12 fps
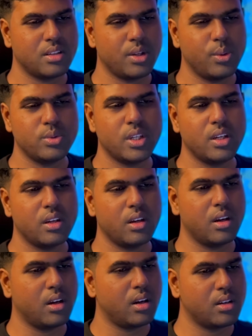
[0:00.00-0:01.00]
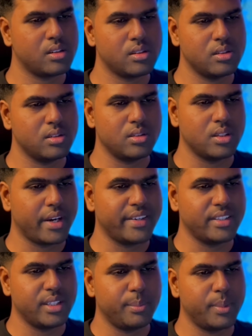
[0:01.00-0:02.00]
using
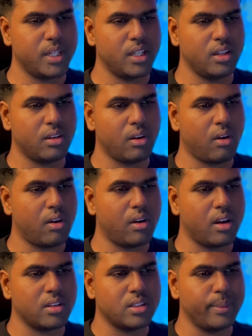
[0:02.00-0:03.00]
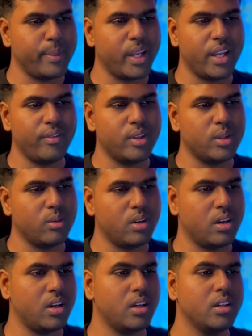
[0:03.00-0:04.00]
ChatGPT, Claude, or Gemini with
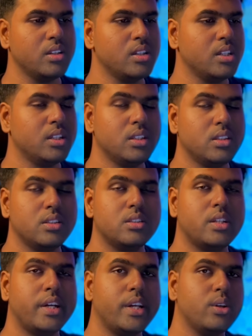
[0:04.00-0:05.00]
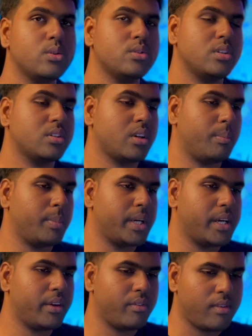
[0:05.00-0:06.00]
your study notes is
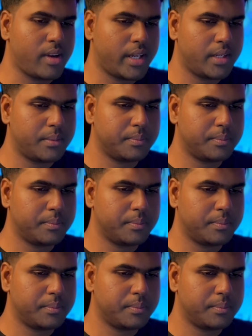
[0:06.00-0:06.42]
completely fine.